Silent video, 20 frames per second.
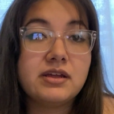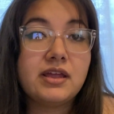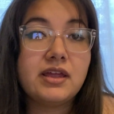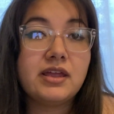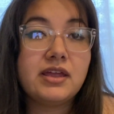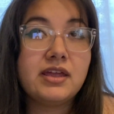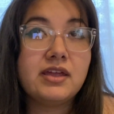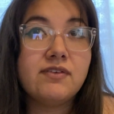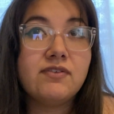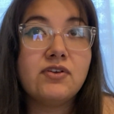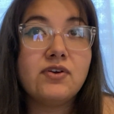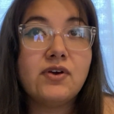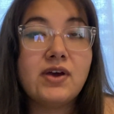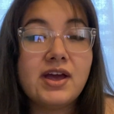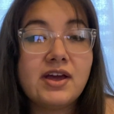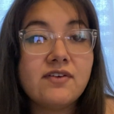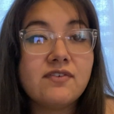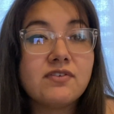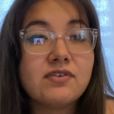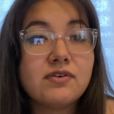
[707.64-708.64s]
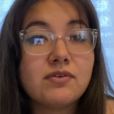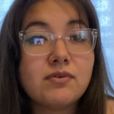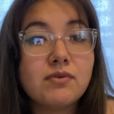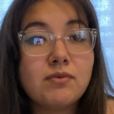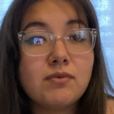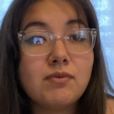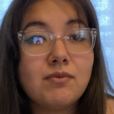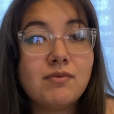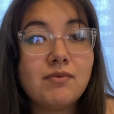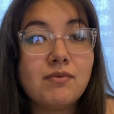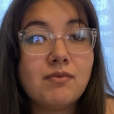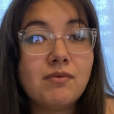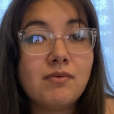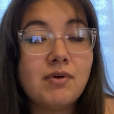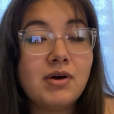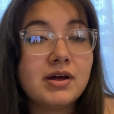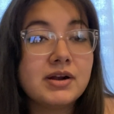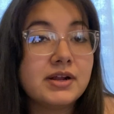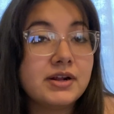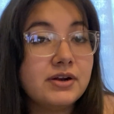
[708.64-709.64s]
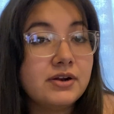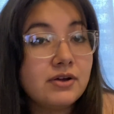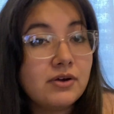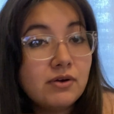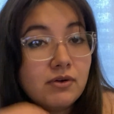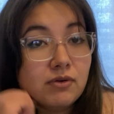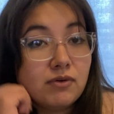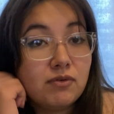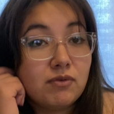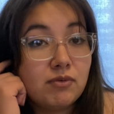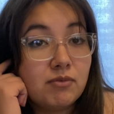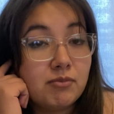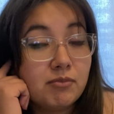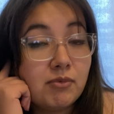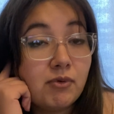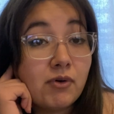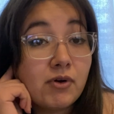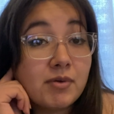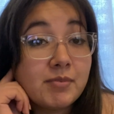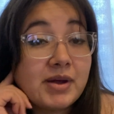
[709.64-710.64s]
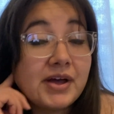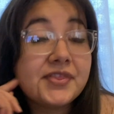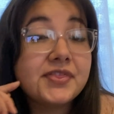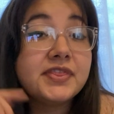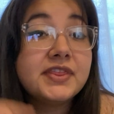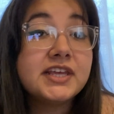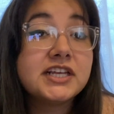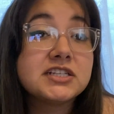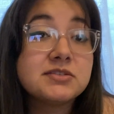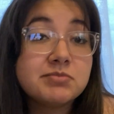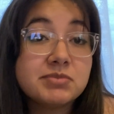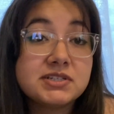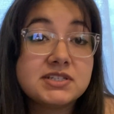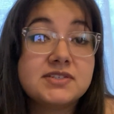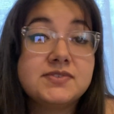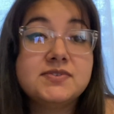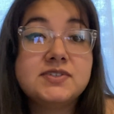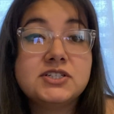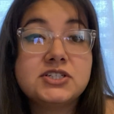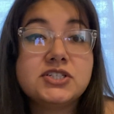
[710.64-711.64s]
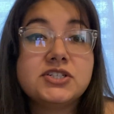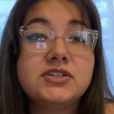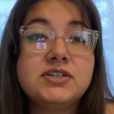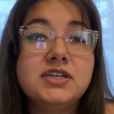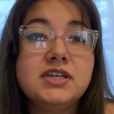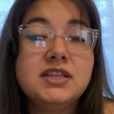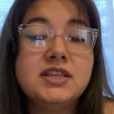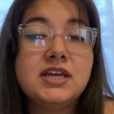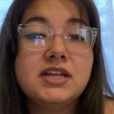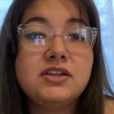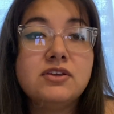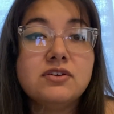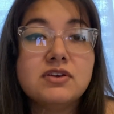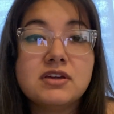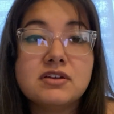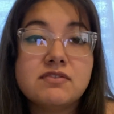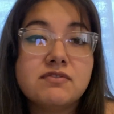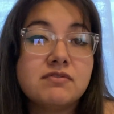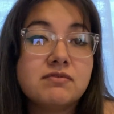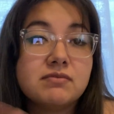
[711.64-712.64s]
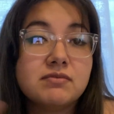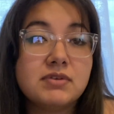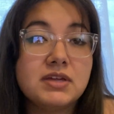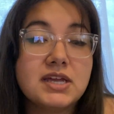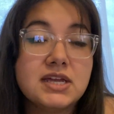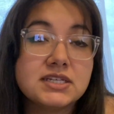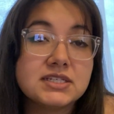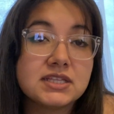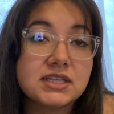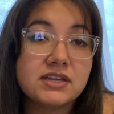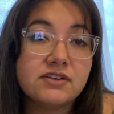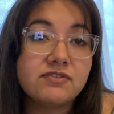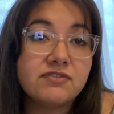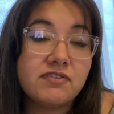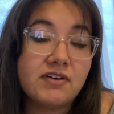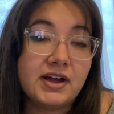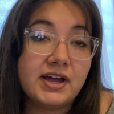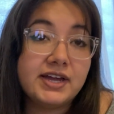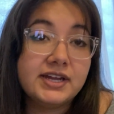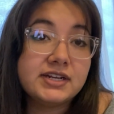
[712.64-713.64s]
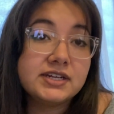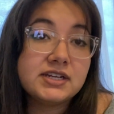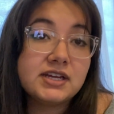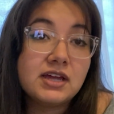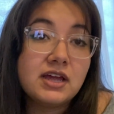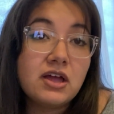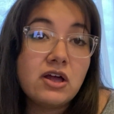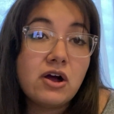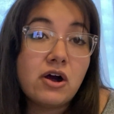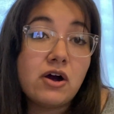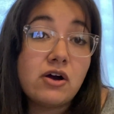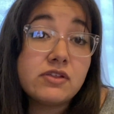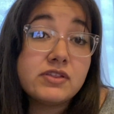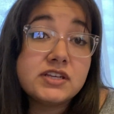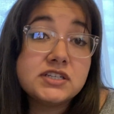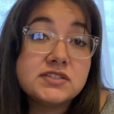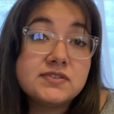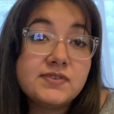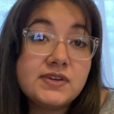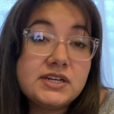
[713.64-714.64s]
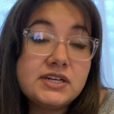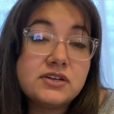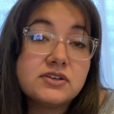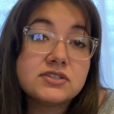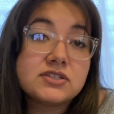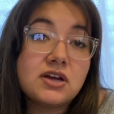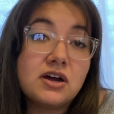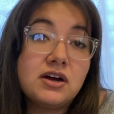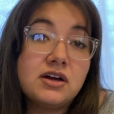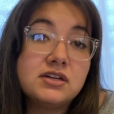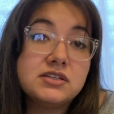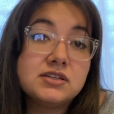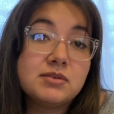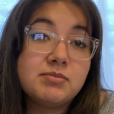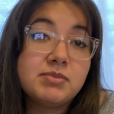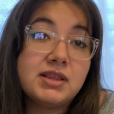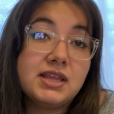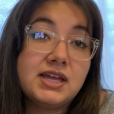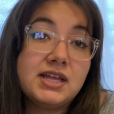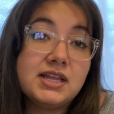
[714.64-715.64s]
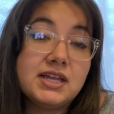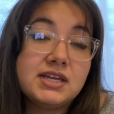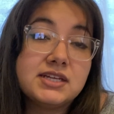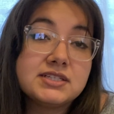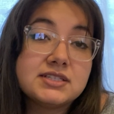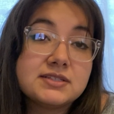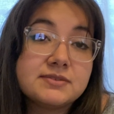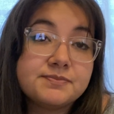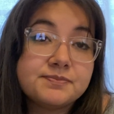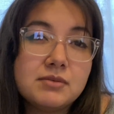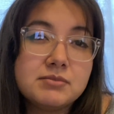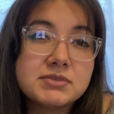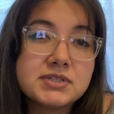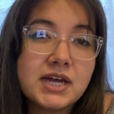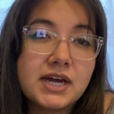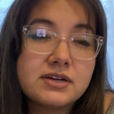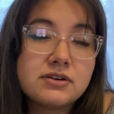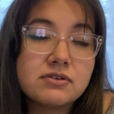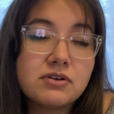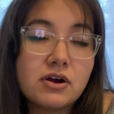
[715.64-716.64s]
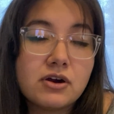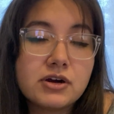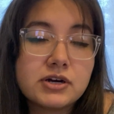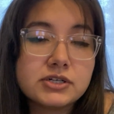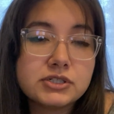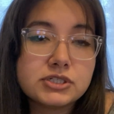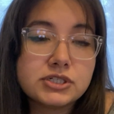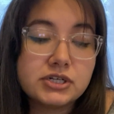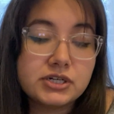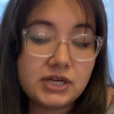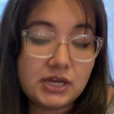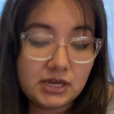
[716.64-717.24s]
if you ever want to know more about this specific journey, then you can easily find all these videos on the playlist entitled Heart Journey.